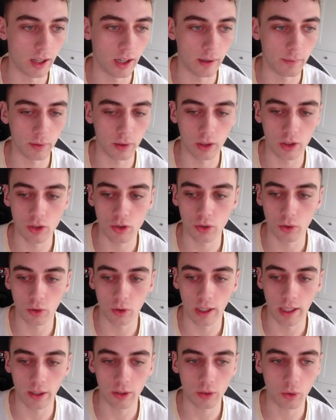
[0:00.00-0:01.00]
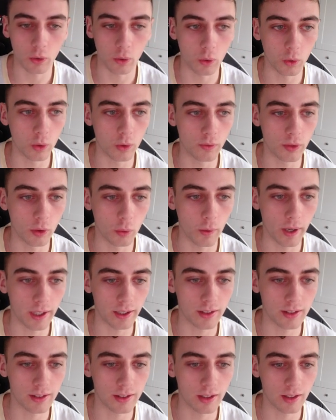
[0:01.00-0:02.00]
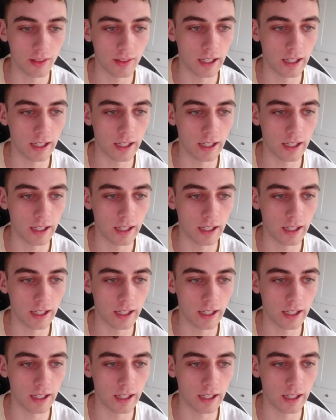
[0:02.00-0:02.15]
and I'm going to draw out all of the wicks